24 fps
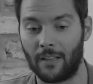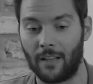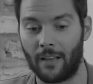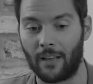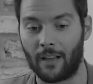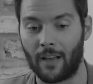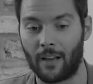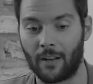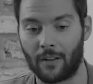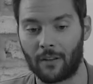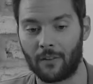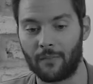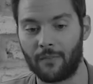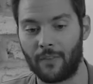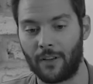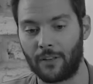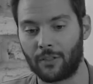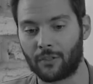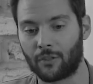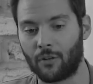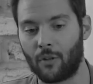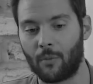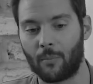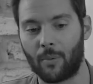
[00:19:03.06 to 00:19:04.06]
like
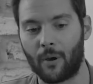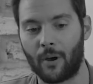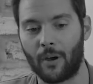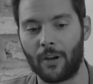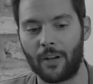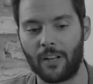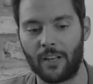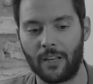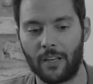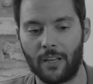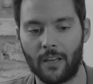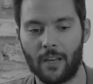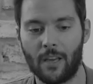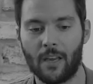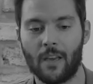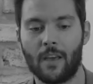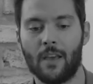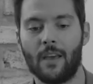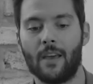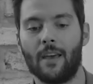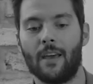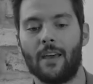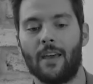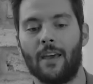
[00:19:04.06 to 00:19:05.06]
unconventional party.
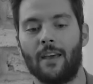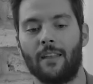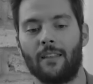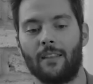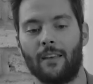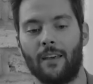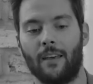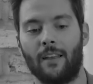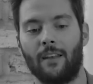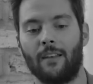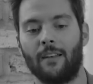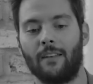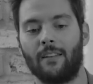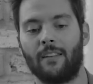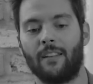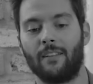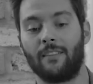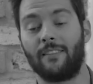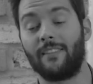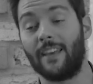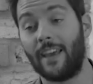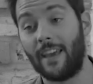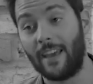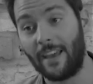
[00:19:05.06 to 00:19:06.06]
And then the
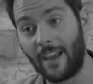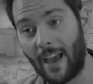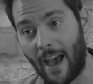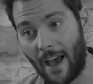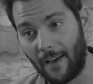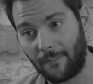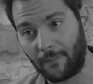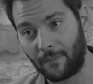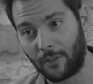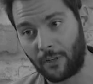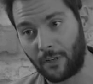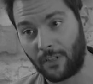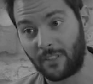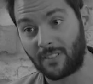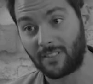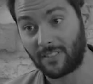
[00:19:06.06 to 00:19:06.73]
day after,